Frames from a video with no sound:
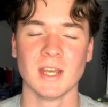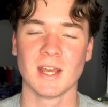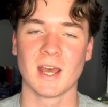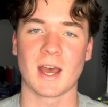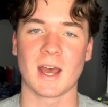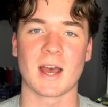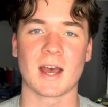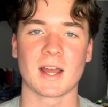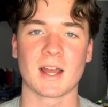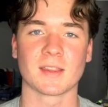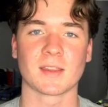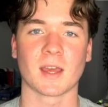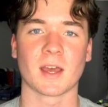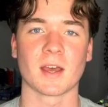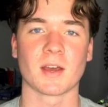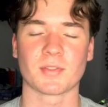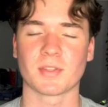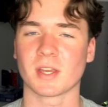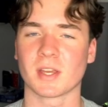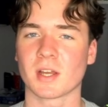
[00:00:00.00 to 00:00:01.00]
and
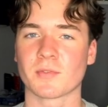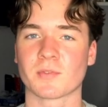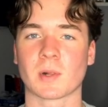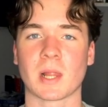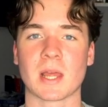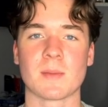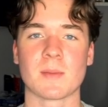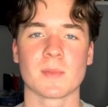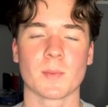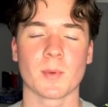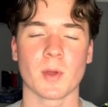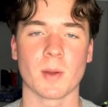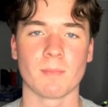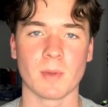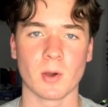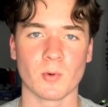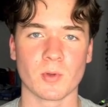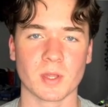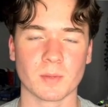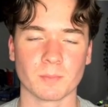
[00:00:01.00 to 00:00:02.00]
I think I've claimed about 1
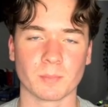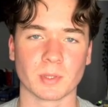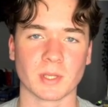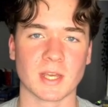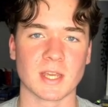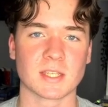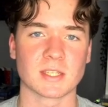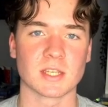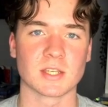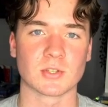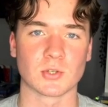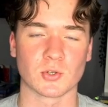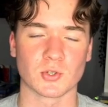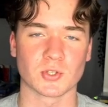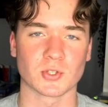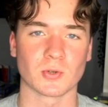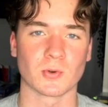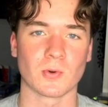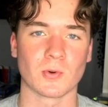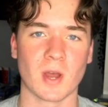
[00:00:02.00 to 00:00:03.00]
million places or
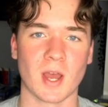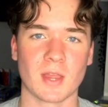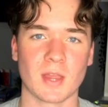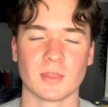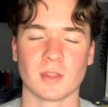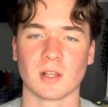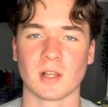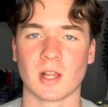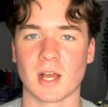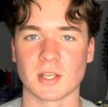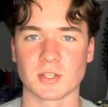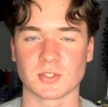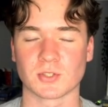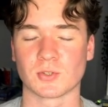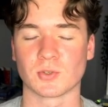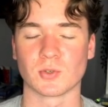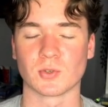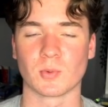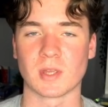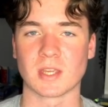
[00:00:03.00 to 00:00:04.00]
so in the last
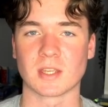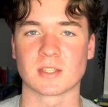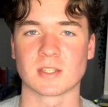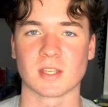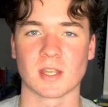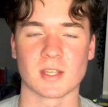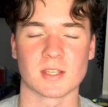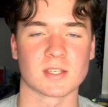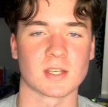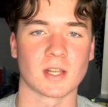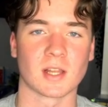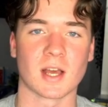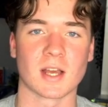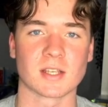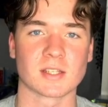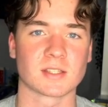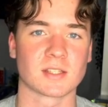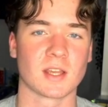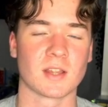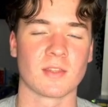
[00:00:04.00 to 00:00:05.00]
2 weeks since I
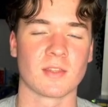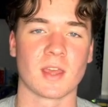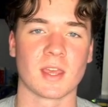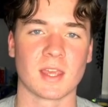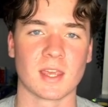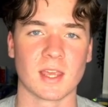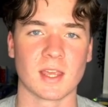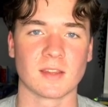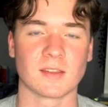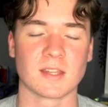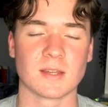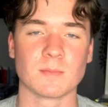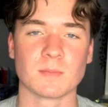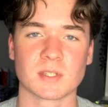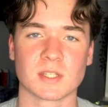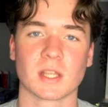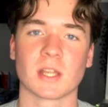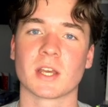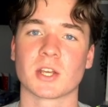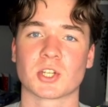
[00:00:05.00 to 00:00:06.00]
last done a team
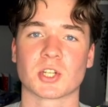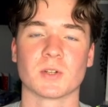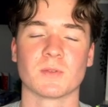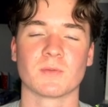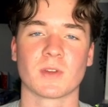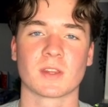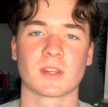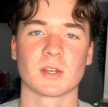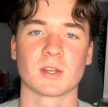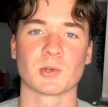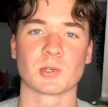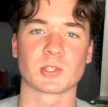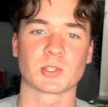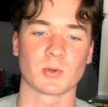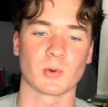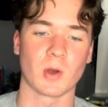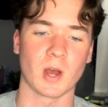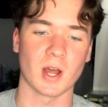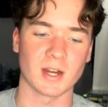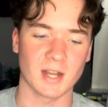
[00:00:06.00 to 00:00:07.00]
selection video,
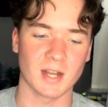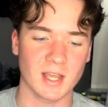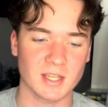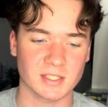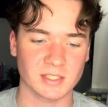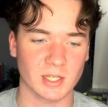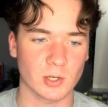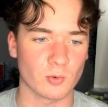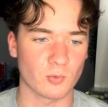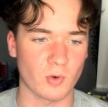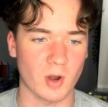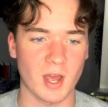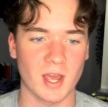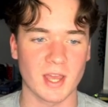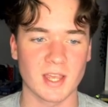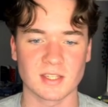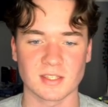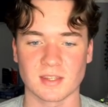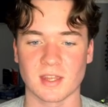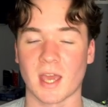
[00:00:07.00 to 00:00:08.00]
so a nice little
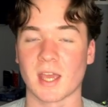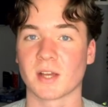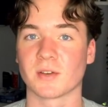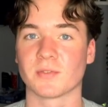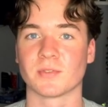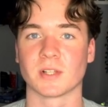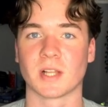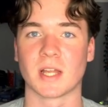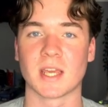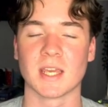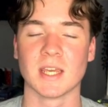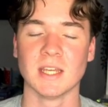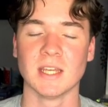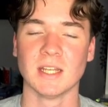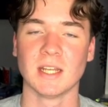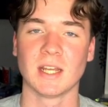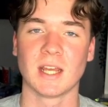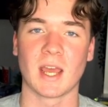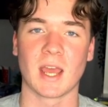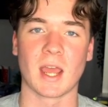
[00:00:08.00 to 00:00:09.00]
rise, thankfully.
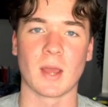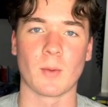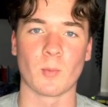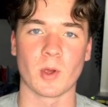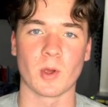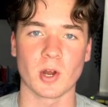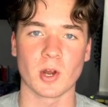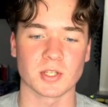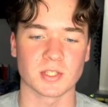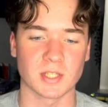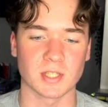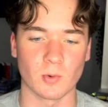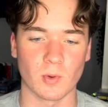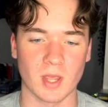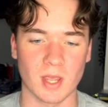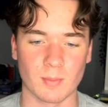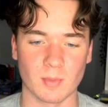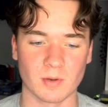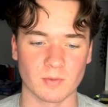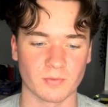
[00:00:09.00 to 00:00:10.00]
We are still
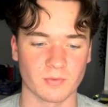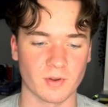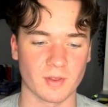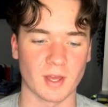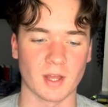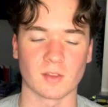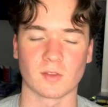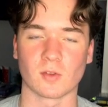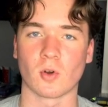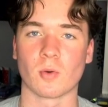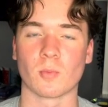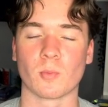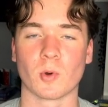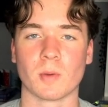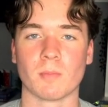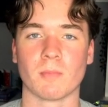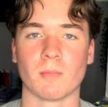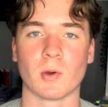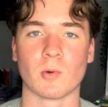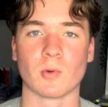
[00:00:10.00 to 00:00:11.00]
aiming for that top
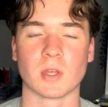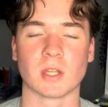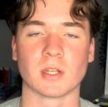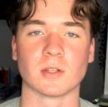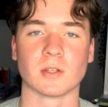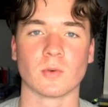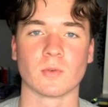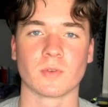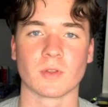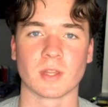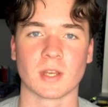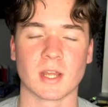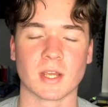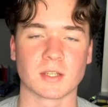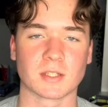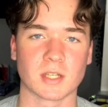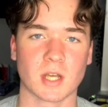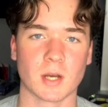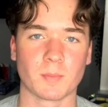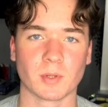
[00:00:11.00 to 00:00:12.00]
1 million over the
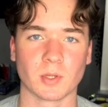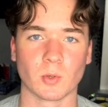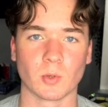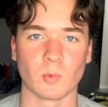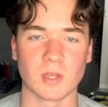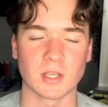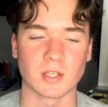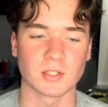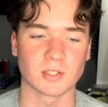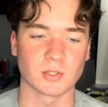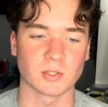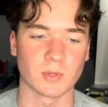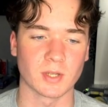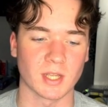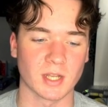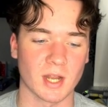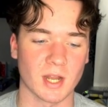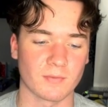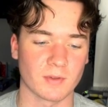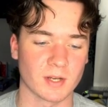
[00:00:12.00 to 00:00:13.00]
next couple of weeks, so we
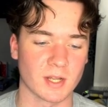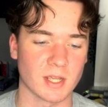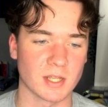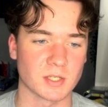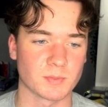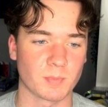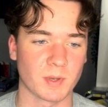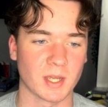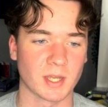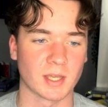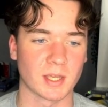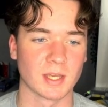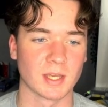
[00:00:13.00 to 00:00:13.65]
can have a nice big